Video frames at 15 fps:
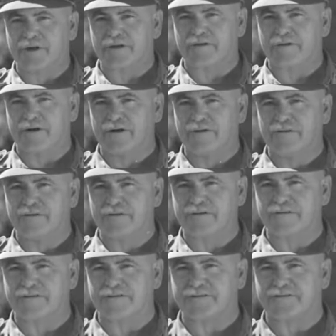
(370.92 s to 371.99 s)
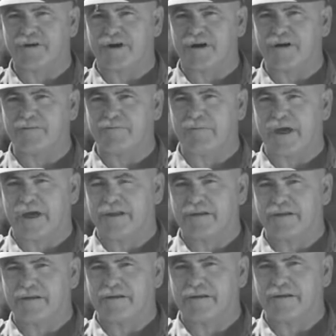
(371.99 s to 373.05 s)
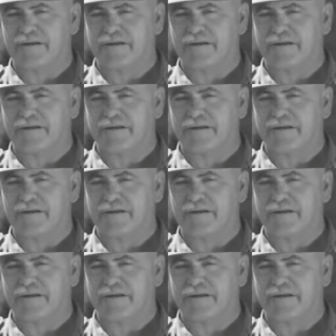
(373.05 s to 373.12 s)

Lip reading: but grown into strong men